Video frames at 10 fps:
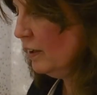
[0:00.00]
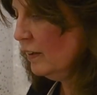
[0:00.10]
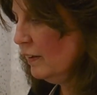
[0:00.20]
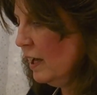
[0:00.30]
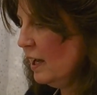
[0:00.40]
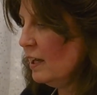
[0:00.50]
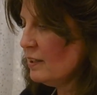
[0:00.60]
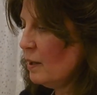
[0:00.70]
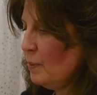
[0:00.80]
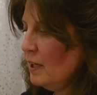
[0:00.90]

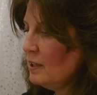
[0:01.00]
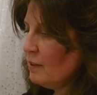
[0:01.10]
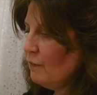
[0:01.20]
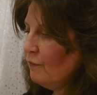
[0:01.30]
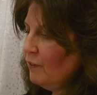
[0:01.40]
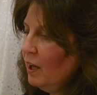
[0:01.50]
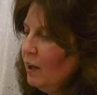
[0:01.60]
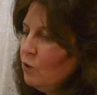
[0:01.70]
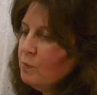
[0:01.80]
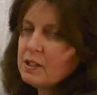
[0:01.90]
there's a piece of fur,
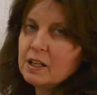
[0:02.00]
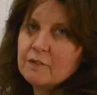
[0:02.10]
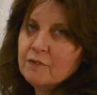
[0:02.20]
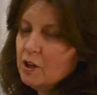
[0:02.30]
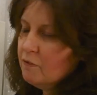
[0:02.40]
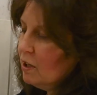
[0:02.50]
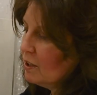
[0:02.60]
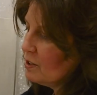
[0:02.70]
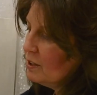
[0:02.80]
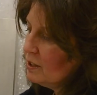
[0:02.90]
almost like a fur
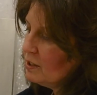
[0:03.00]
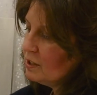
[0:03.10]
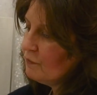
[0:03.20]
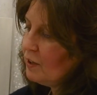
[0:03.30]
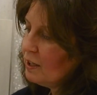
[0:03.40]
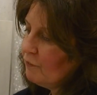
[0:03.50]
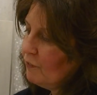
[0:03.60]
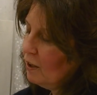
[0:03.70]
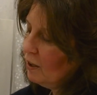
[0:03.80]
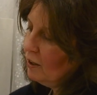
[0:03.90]
rug. So this is fake
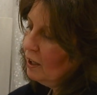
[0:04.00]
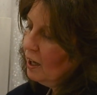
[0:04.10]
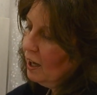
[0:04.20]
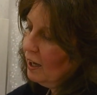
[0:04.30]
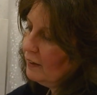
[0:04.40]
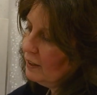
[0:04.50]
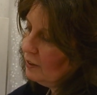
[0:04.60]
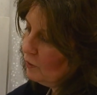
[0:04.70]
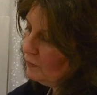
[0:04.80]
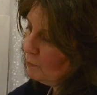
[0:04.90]
fur, and then
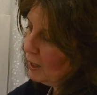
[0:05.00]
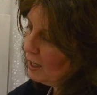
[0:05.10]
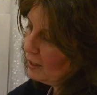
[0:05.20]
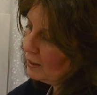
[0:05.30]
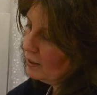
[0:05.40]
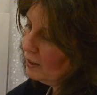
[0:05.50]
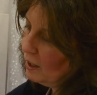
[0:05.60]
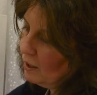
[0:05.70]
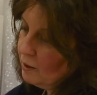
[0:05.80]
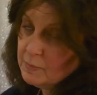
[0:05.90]
on the back
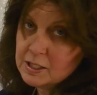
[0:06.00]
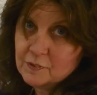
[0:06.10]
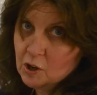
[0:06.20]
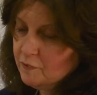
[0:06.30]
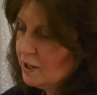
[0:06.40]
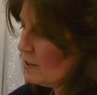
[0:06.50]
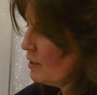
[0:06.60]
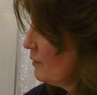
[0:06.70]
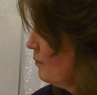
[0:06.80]
is velvet.